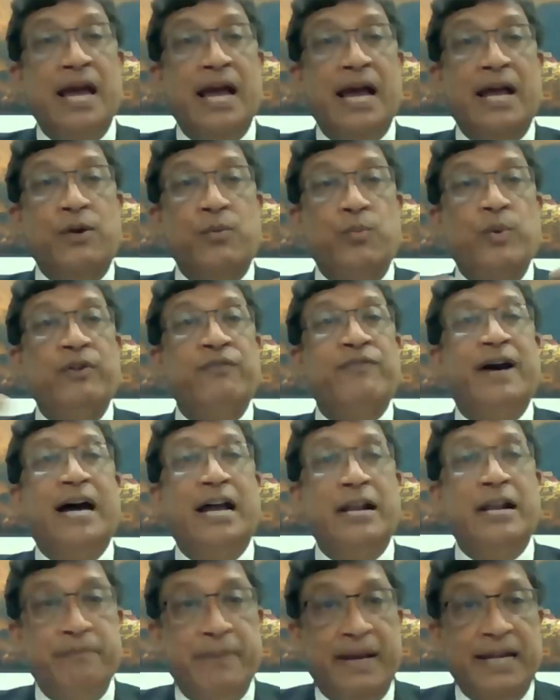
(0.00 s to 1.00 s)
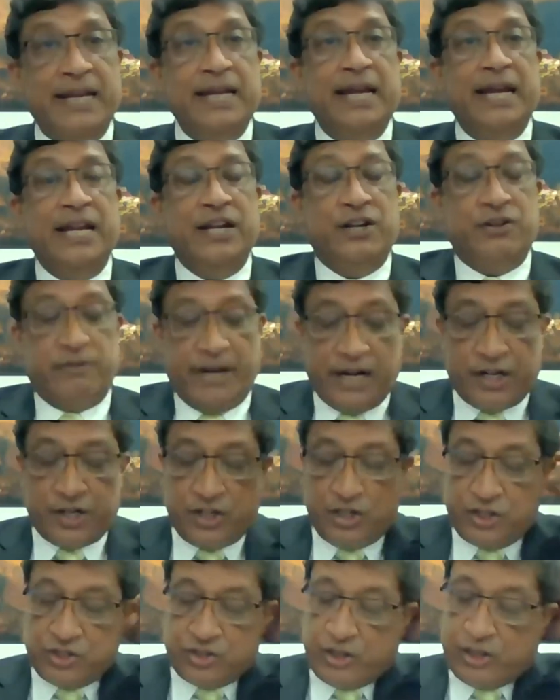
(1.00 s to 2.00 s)
And we've had many
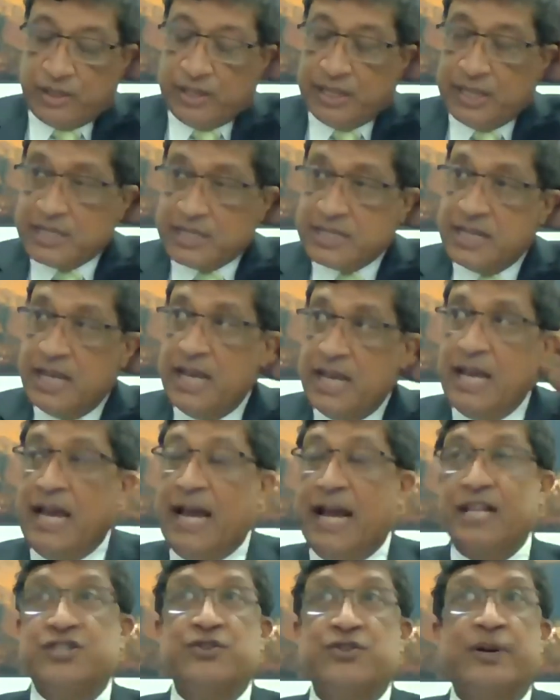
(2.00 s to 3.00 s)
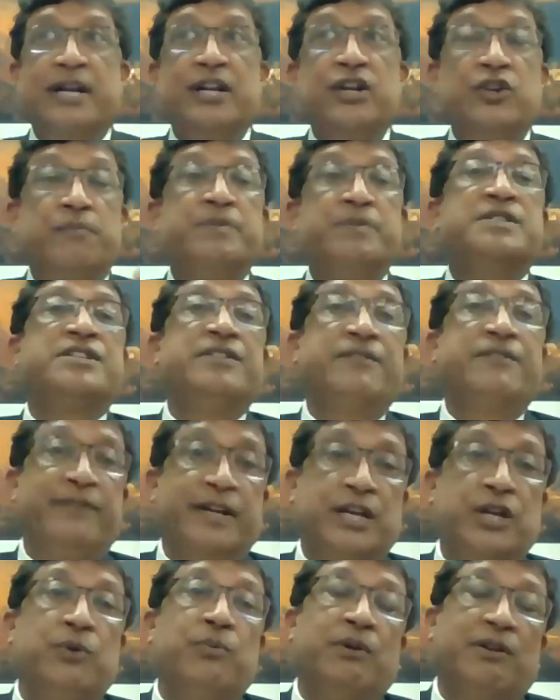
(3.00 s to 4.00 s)
interactions on this. And so
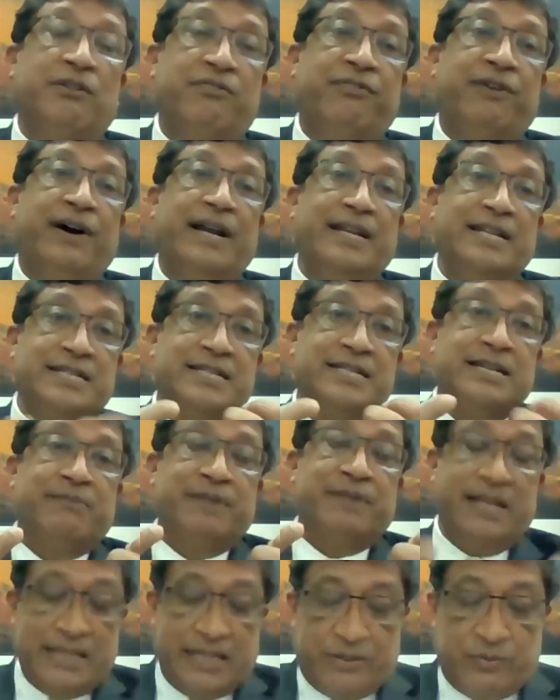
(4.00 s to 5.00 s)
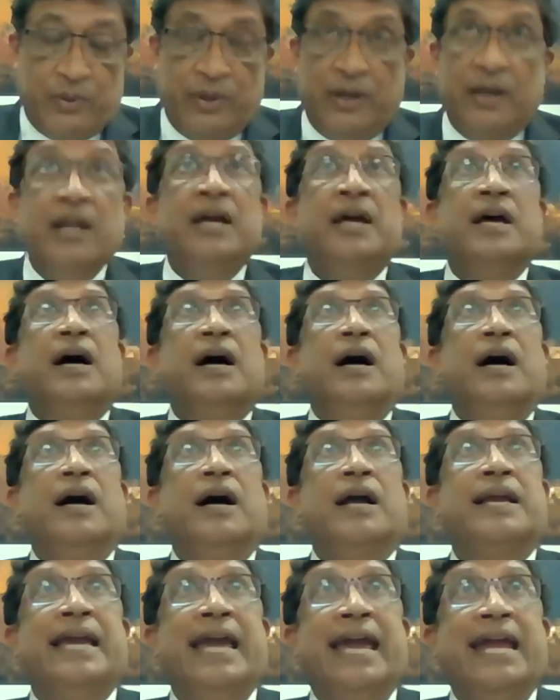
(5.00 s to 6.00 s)
Indo-Pacific, you will find is something that will uh,
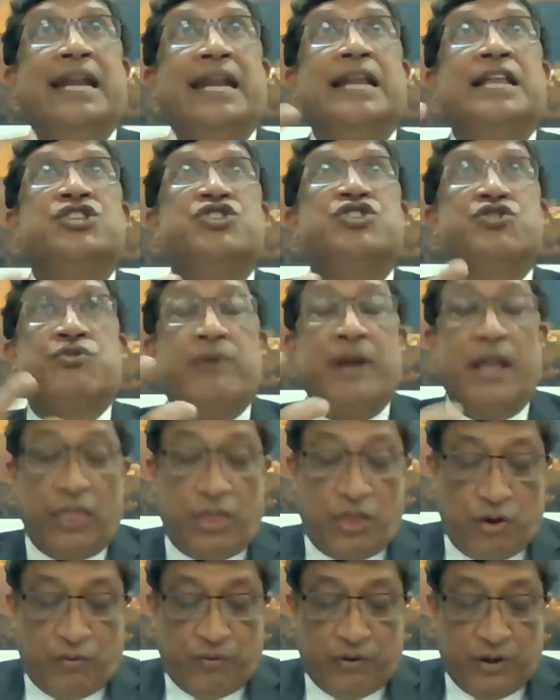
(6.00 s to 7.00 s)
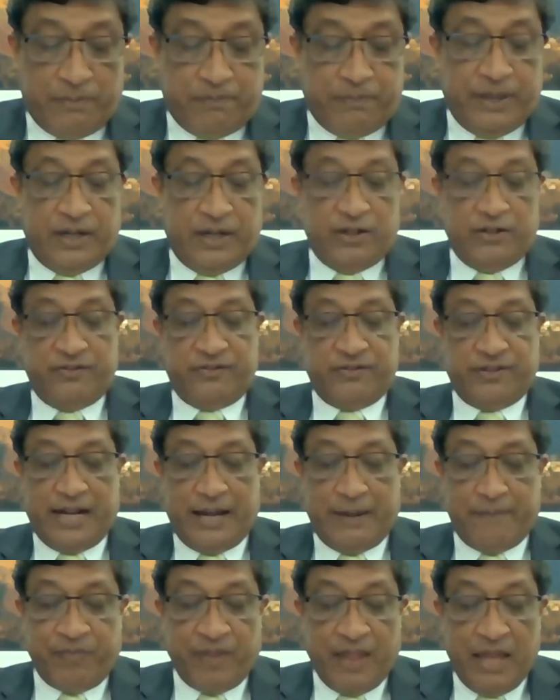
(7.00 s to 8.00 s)
gain in strength over a period of
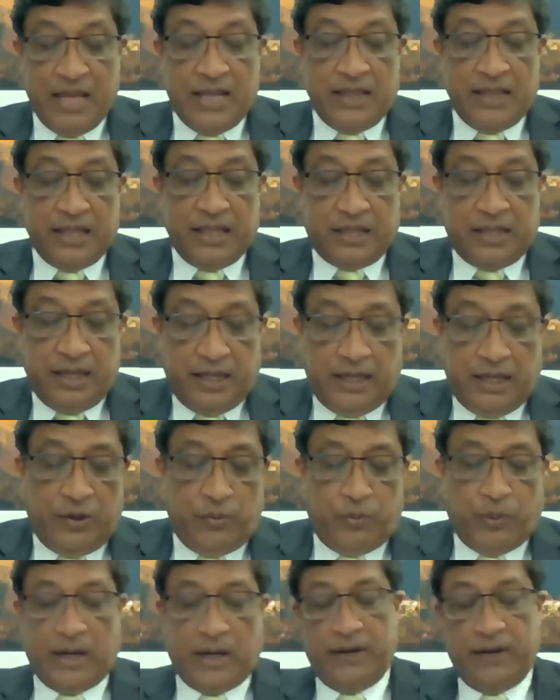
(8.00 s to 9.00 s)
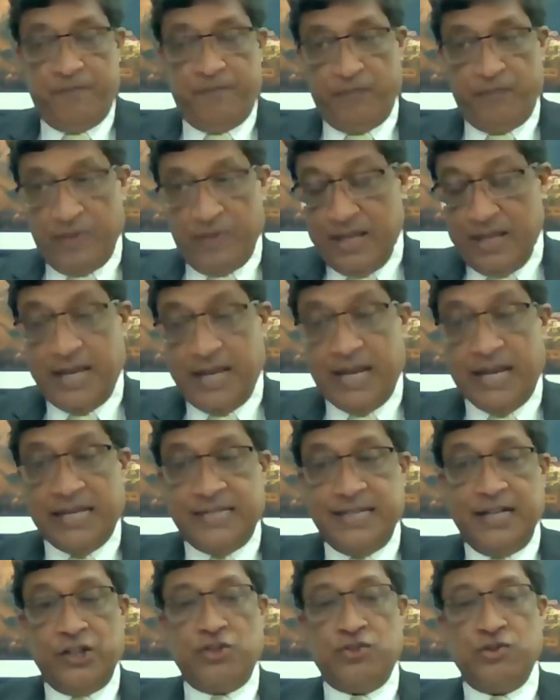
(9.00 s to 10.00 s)
time. The third one is
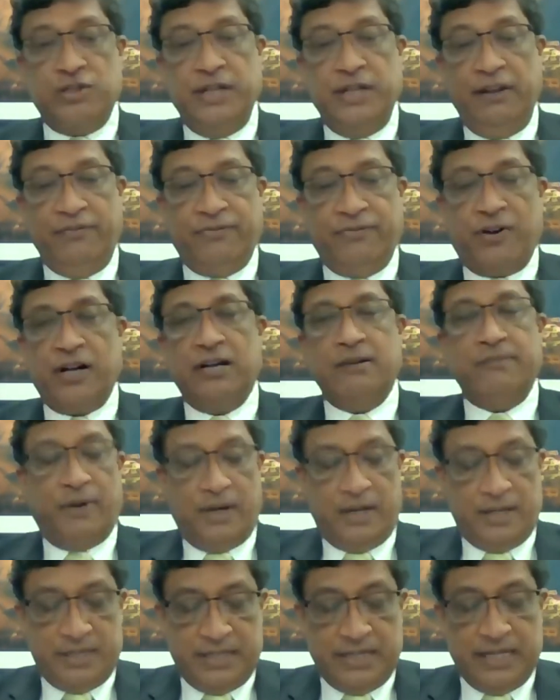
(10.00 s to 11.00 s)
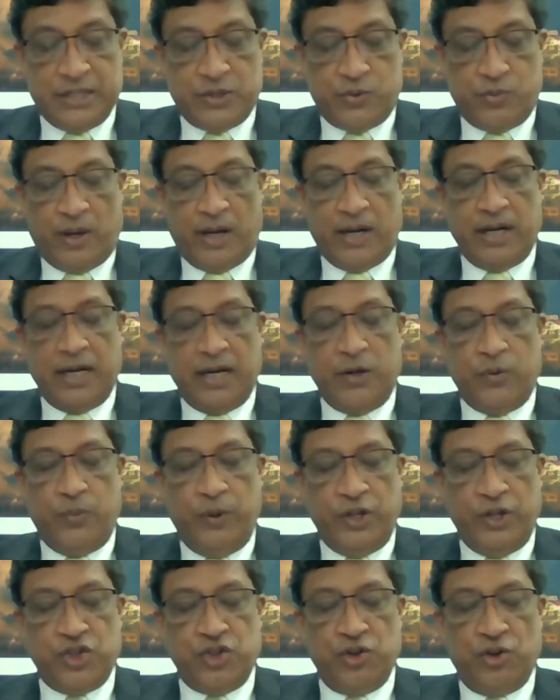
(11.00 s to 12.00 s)
that today foreign policy is one in
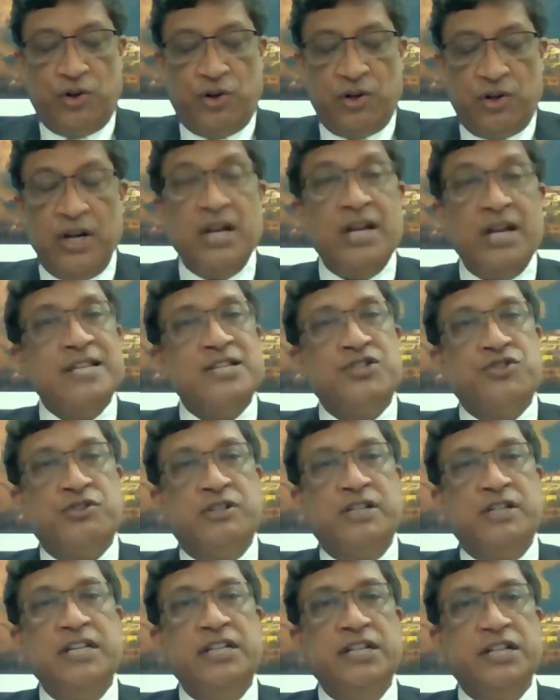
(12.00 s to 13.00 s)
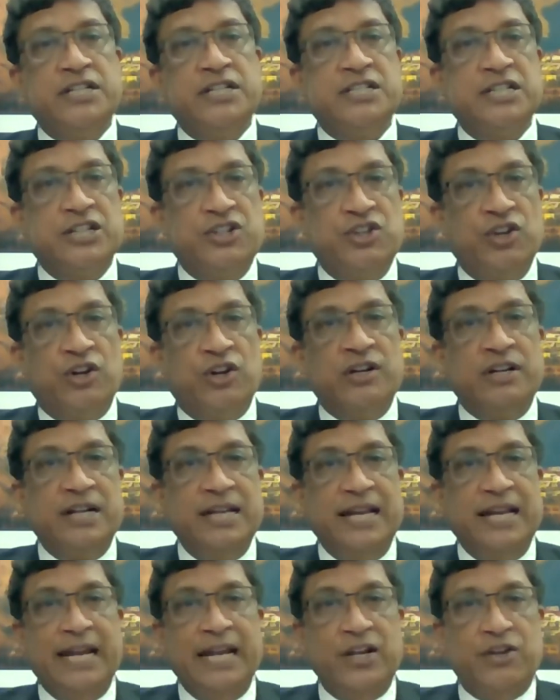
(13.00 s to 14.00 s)
which your strategic
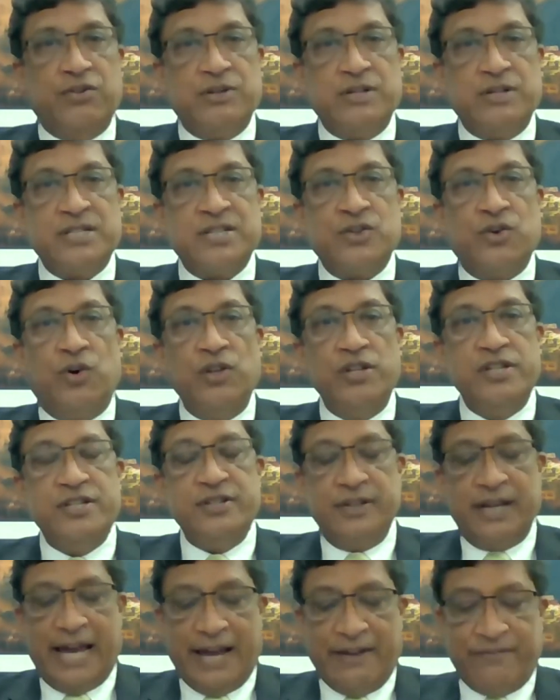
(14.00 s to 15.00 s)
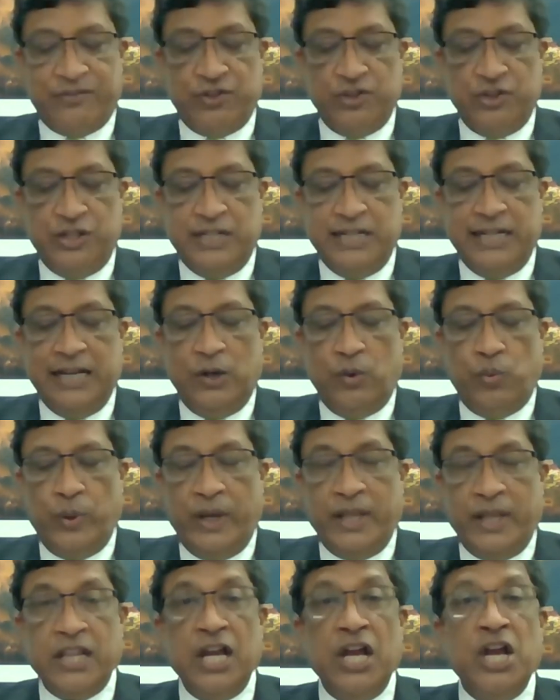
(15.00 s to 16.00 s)
security interests also have to deal
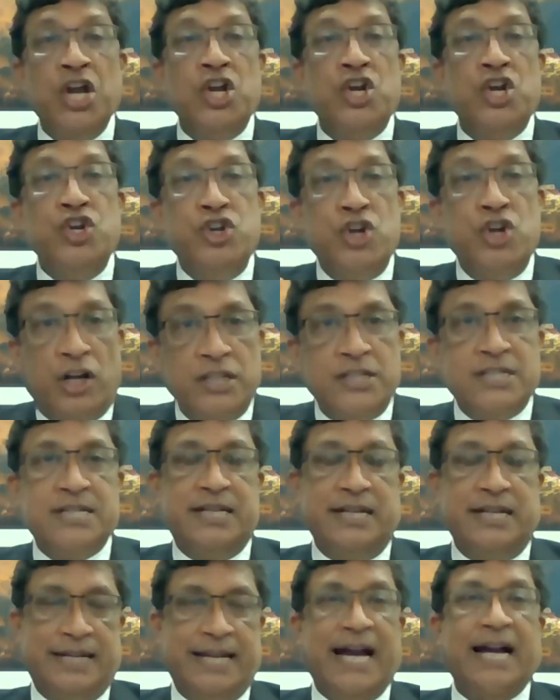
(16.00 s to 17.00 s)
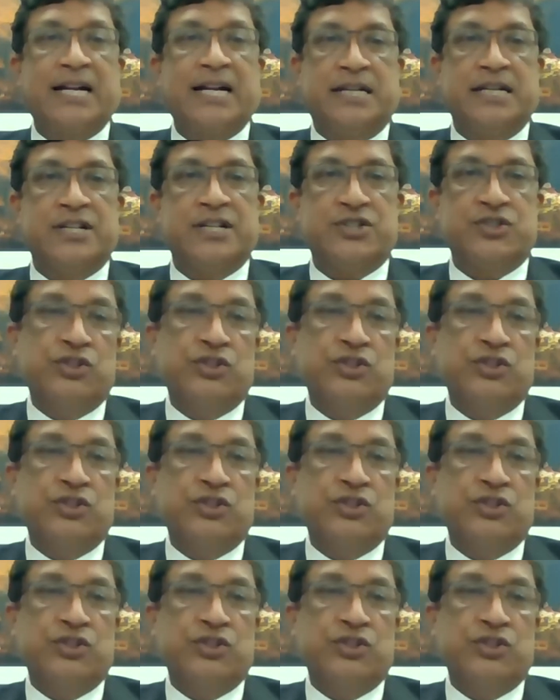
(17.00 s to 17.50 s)
with non-state actors.